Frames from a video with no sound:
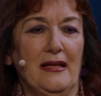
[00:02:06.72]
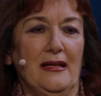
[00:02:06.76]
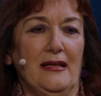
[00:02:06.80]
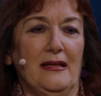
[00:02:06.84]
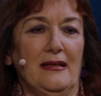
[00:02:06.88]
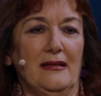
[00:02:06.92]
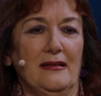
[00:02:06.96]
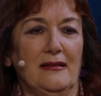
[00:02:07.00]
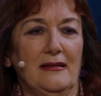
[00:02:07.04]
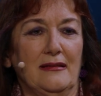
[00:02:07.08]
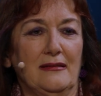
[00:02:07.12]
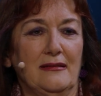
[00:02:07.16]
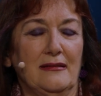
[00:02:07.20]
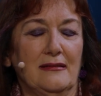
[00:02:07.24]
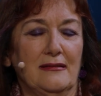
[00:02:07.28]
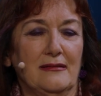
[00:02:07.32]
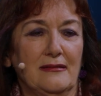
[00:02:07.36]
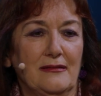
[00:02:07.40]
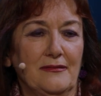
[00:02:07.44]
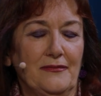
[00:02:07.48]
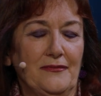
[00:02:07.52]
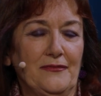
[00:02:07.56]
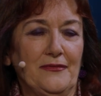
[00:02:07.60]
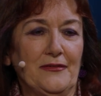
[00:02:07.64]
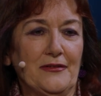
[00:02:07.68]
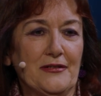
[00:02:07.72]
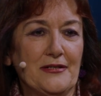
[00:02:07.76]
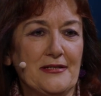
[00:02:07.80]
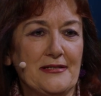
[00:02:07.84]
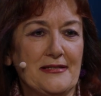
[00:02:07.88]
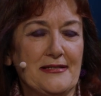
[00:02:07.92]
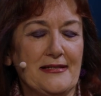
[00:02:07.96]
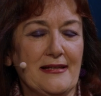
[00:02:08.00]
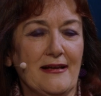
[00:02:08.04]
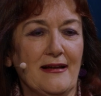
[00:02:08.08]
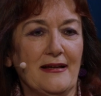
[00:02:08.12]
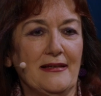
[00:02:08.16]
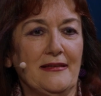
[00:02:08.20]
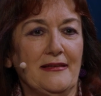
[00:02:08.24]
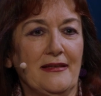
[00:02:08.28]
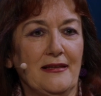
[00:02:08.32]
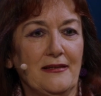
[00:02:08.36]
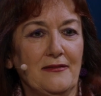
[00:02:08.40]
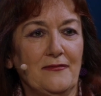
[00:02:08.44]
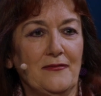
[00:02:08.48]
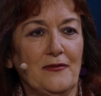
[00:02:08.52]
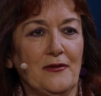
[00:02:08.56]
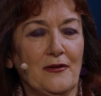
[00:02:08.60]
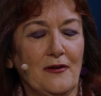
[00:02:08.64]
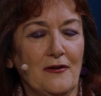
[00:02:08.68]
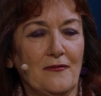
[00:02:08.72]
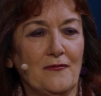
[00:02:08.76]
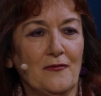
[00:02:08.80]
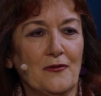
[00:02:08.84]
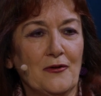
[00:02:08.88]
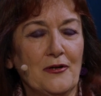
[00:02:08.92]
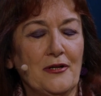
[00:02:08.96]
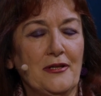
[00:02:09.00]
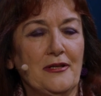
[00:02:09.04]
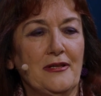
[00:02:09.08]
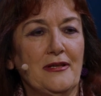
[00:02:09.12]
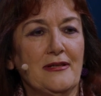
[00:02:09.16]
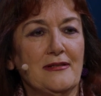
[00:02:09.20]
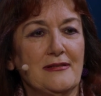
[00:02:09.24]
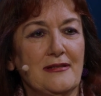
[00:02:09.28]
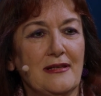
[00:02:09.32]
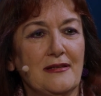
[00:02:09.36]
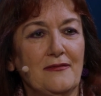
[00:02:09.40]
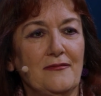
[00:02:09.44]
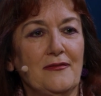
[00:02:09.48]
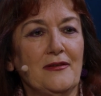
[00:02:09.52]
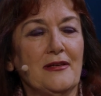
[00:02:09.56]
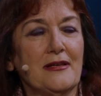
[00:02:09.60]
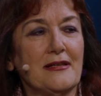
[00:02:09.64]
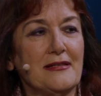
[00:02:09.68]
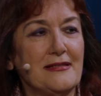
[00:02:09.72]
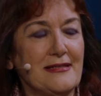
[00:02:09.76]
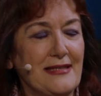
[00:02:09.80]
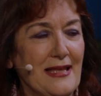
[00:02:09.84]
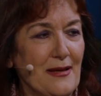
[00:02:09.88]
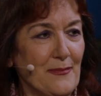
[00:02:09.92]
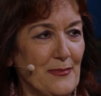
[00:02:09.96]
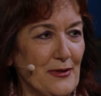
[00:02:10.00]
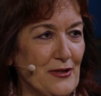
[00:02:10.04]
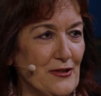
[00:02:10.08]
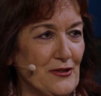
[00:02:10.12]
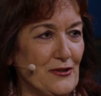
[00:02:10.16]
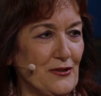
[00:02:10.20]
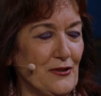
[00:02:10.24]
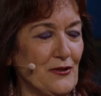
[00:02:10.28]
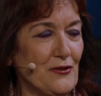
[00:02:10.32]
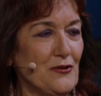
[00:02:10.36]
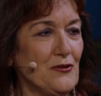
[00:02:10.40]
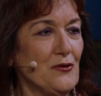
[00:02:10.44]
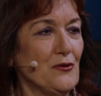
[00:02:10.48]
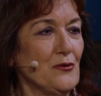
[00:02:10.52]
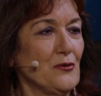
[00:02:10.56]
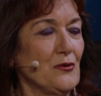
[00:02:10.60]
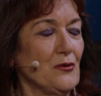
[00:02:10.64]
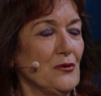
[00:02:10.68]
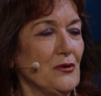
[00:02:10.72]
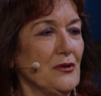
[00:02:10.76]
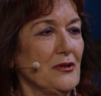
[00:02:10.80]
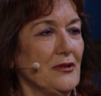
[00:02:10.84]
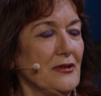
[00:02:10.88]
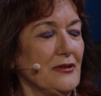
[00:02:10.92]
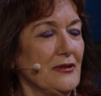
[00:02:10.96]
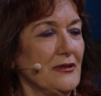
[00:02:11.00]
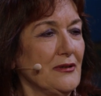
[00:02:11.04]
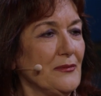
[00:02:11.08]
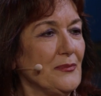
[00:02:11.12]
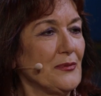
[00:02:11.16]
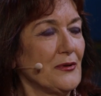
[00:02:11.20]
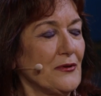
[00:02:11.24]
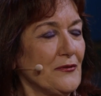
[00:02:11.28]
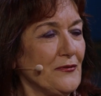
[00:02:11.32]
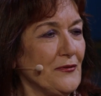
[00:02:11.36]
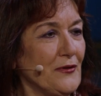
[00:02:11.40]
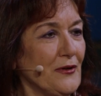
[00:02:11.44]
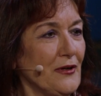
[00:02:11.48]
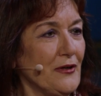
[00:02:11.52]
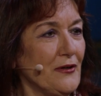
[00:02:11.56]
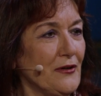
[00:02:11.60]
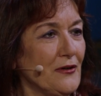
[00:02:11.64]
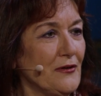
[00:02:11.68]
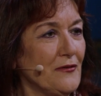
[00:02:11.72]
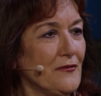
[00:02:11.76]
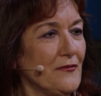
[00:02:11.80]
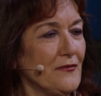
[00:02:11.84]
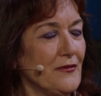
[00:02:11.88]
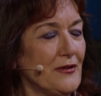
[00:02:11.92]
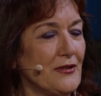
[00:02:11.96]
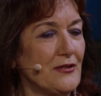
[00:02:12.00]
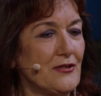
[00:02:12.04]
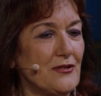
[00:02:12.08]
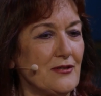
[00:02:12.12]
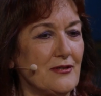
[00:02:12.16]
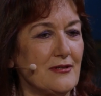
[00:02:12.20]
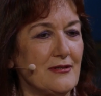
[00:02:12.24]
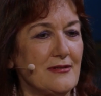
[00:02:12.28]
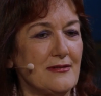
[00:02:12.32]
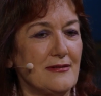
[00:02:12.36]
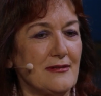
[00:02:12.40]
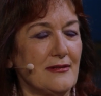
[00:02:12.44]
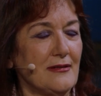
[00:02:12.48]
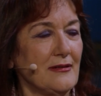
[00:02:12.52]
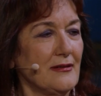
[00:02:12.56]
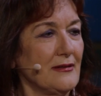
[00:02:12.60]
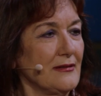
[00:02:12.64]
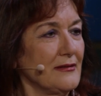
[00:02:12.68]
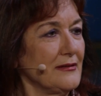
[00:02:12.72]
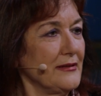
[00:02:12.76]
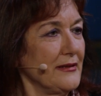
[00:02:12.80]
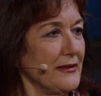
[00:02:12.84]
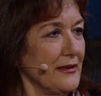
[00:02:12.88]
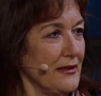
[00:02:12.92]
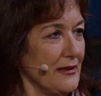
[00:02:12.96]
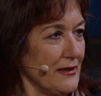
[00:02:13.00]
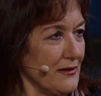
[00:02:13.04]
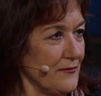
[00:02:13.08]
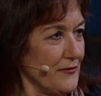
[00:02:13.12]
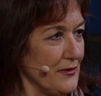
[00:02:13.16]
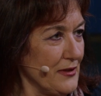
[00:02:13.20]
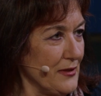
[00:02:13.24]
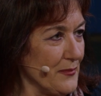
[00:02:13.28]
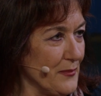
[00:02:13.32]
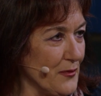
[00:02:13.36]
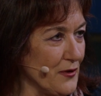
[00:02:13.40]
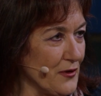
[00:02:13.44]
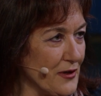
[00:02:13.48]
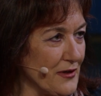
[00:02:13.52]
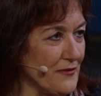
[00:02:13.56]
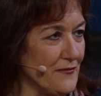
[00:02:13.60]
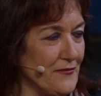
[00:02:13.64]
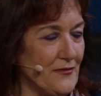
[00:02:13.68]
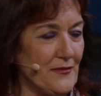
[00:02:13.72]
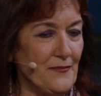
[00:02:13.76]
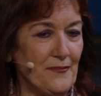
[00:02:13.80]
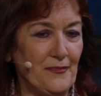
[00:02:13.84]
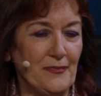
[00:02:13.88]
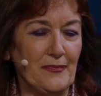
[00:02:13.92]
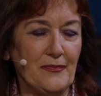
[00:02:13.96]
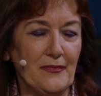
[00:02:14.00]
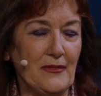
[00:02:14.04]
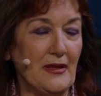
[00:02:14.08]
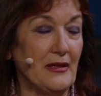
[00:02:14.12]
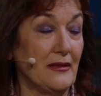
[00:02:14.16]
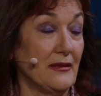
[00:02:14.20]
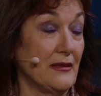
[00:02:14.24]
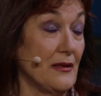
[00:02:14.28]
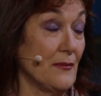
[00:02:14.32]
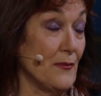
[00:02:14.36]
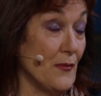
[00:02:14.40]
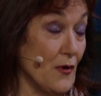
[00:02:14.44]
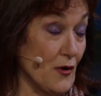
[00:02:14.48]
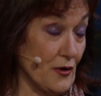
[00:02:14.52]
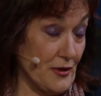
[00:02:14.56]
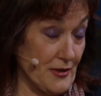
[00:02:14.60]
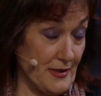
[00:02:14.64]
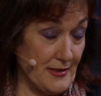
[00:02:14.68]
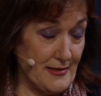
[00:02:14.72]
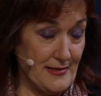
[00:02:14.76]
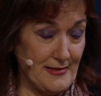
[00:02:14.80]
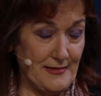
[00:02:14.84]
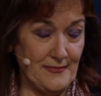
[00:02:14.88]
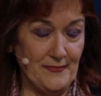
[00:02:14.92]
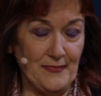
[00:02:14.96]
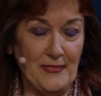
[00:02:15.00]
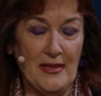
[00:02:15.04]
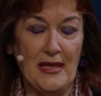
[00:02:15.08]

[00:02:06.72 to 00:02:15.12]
the first sign that we are worried is that we established a new portfolio, which is dealing with demography and democracy.